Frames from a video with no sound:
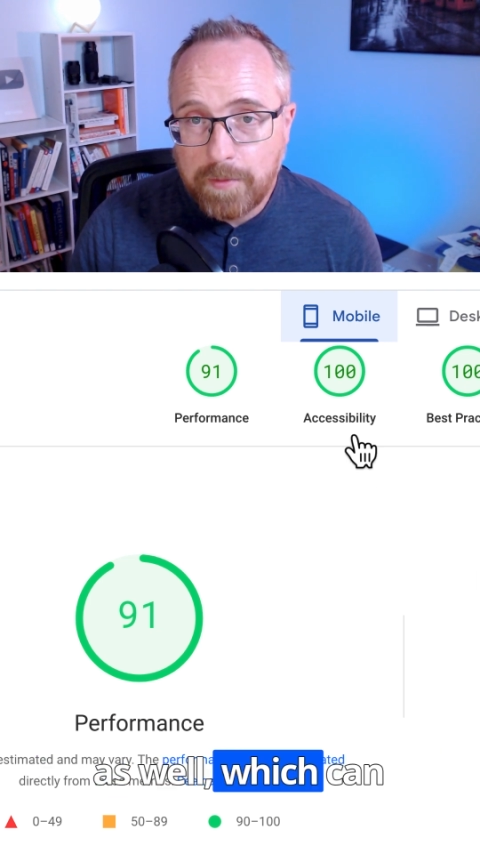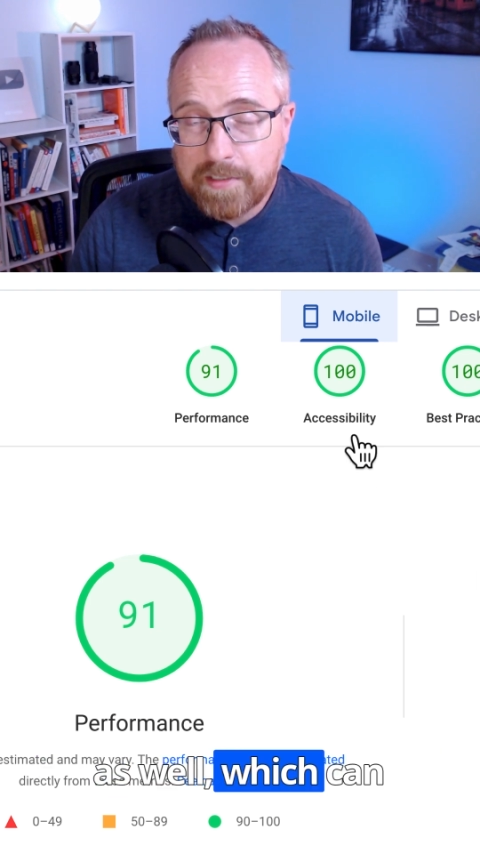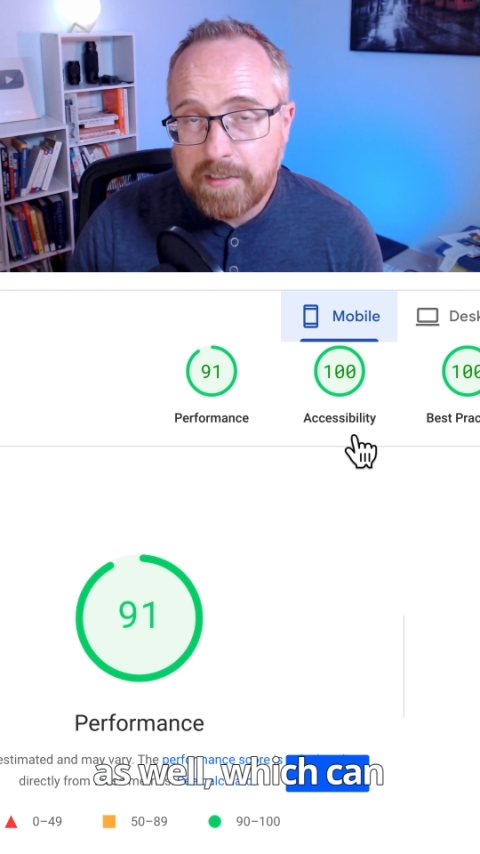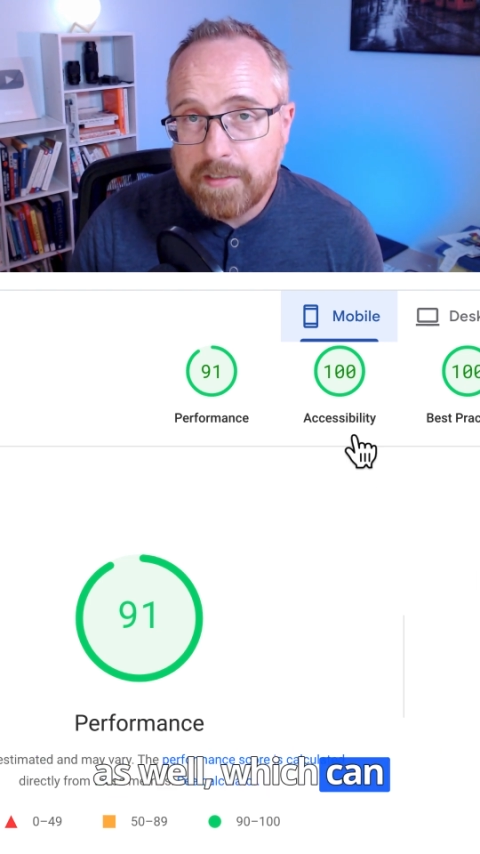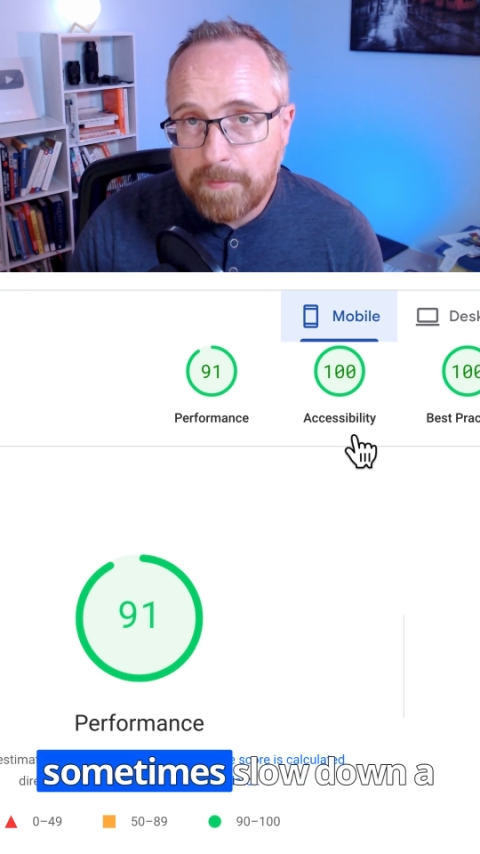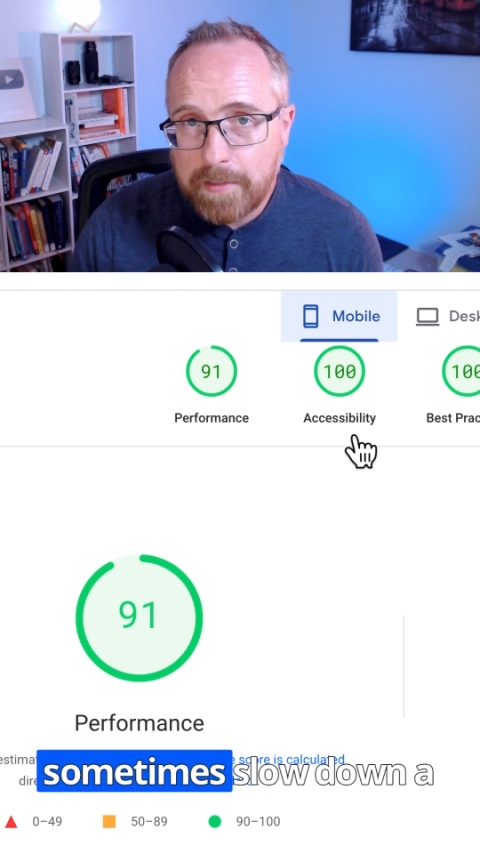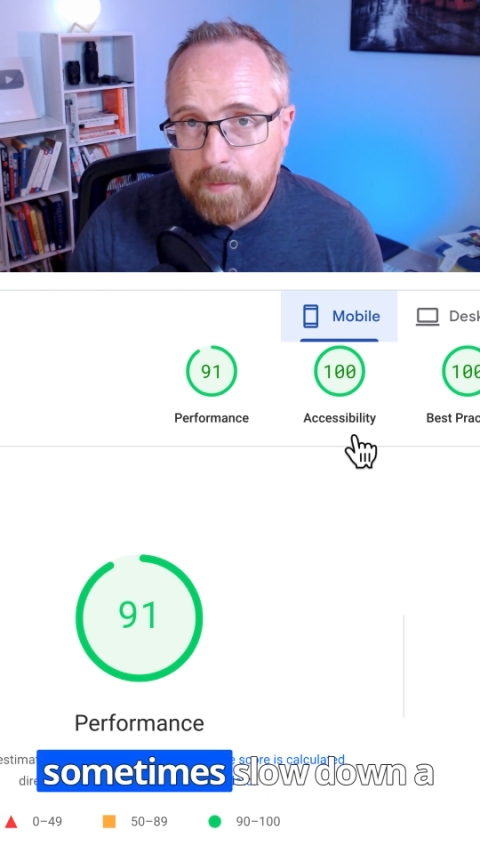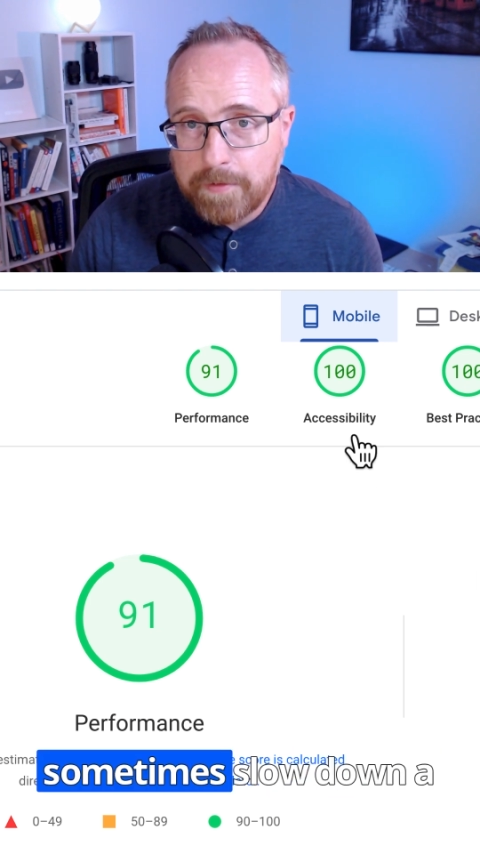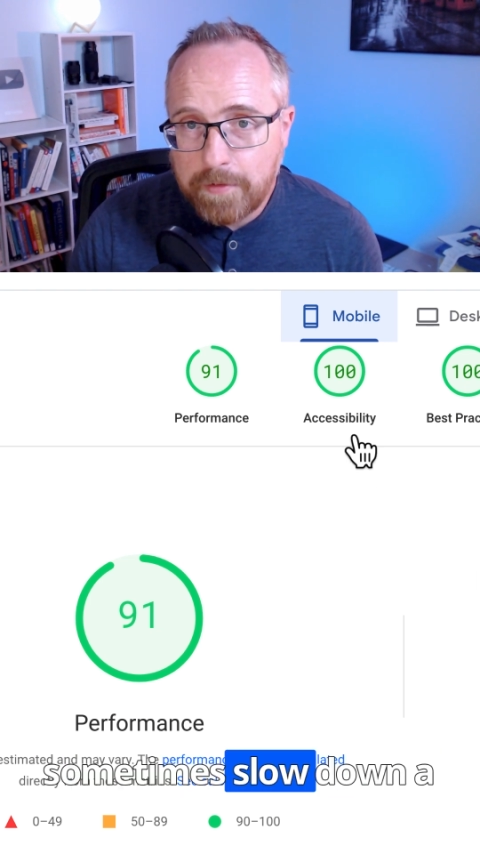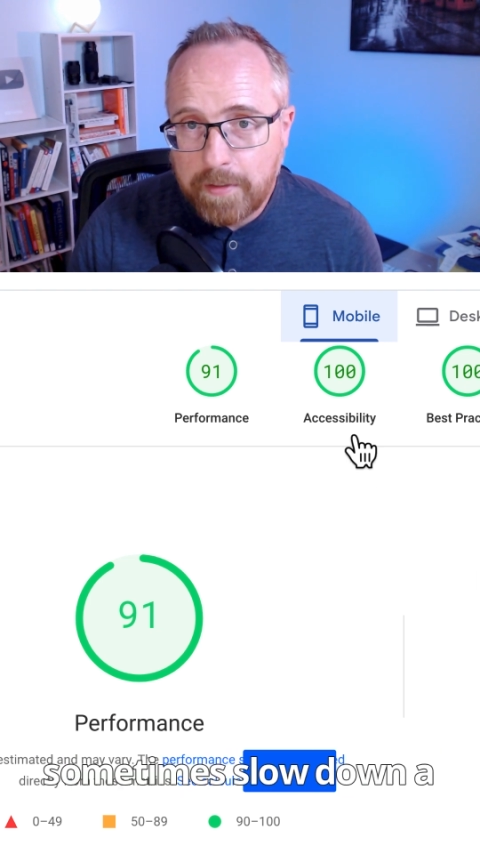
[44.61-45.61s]
which can
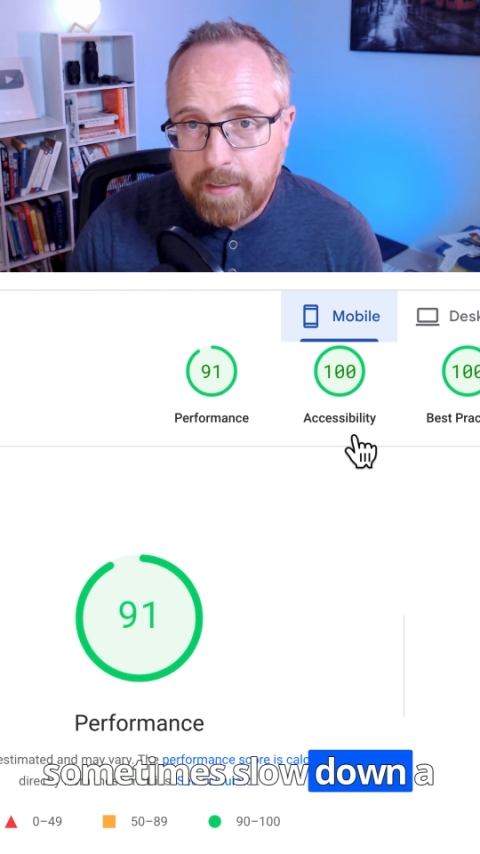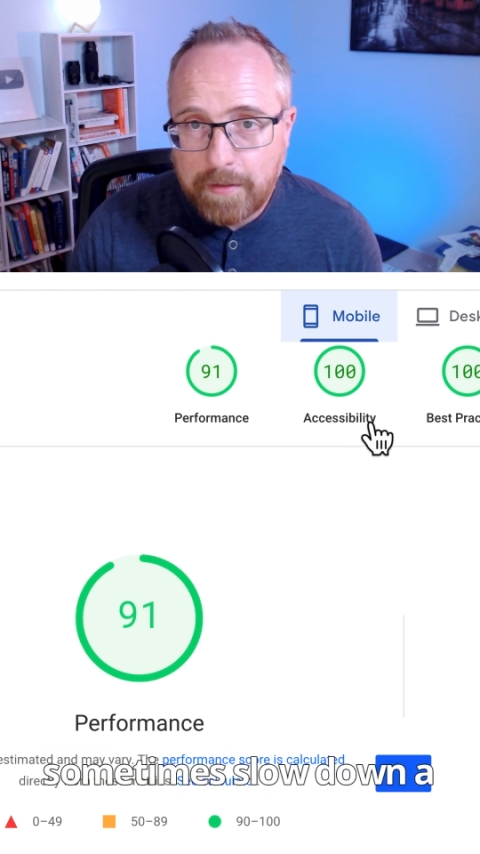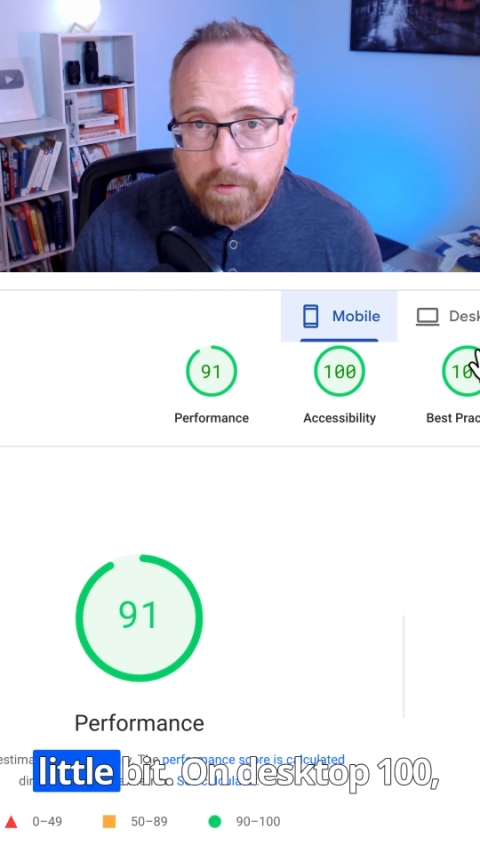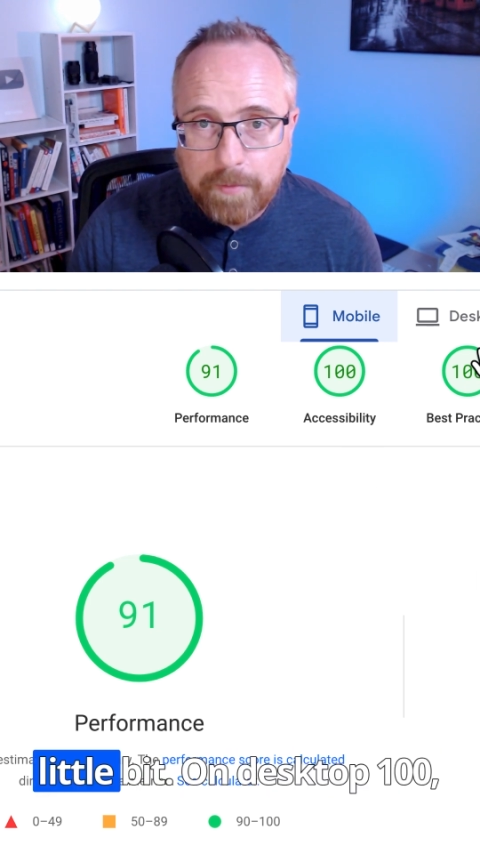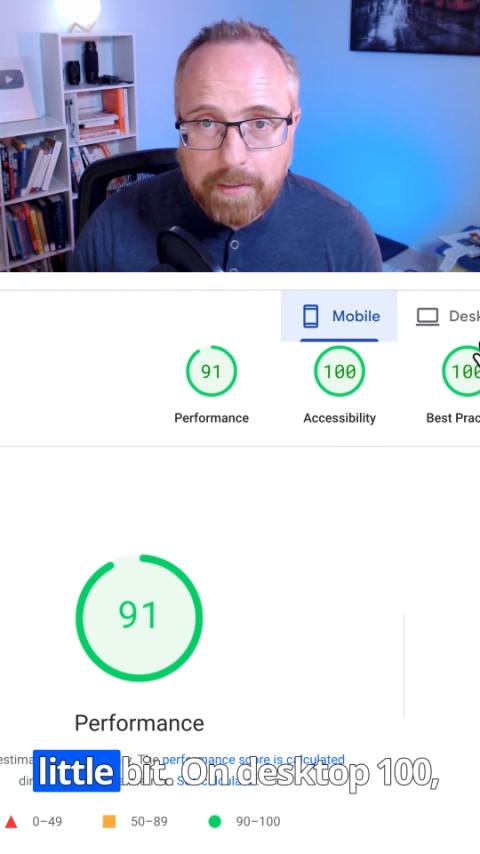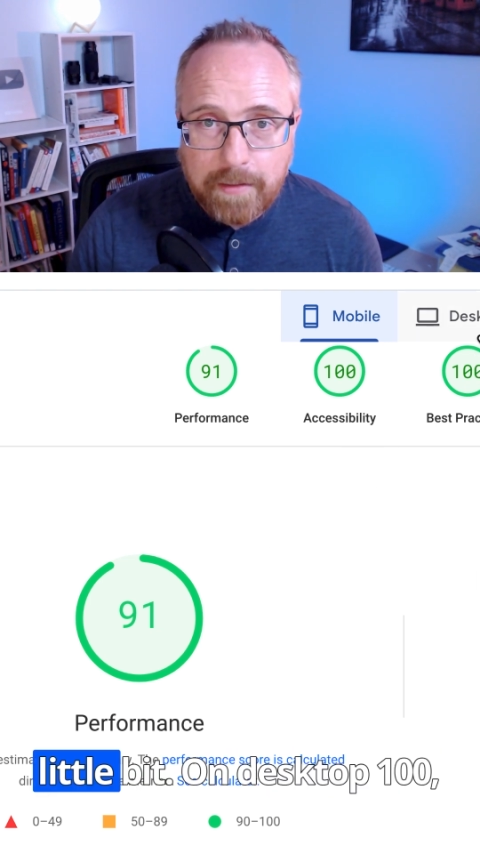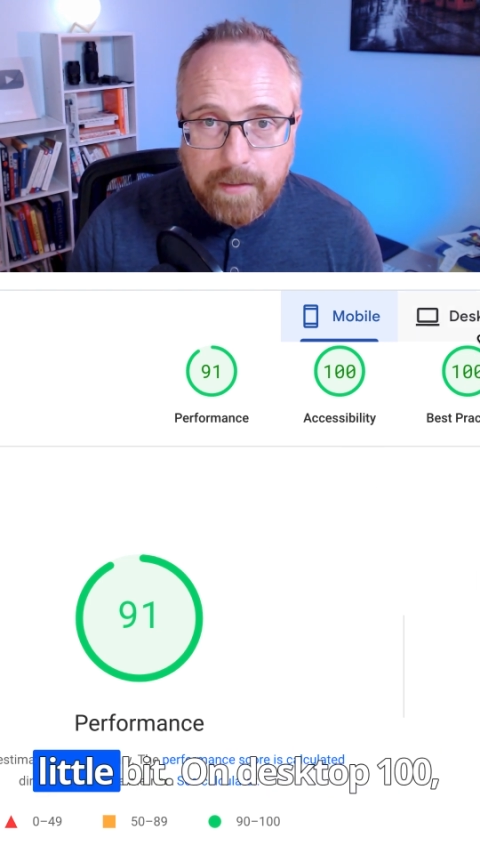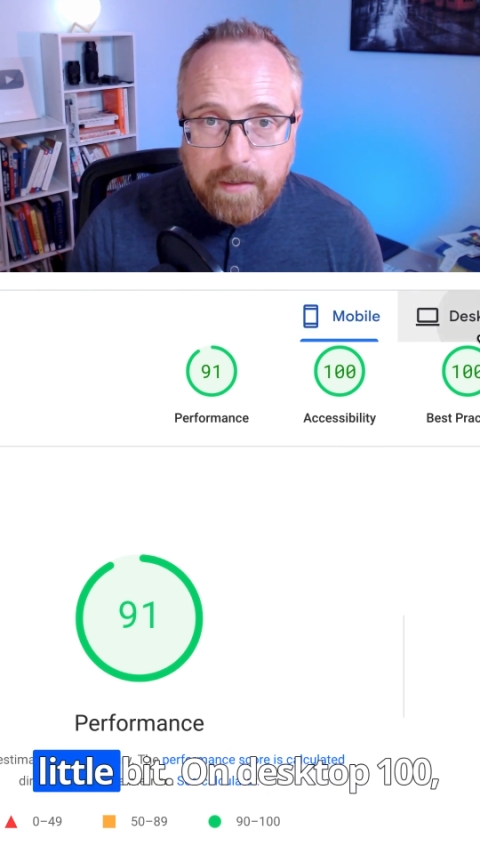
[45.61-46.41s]
sometimes slow you down a little bit.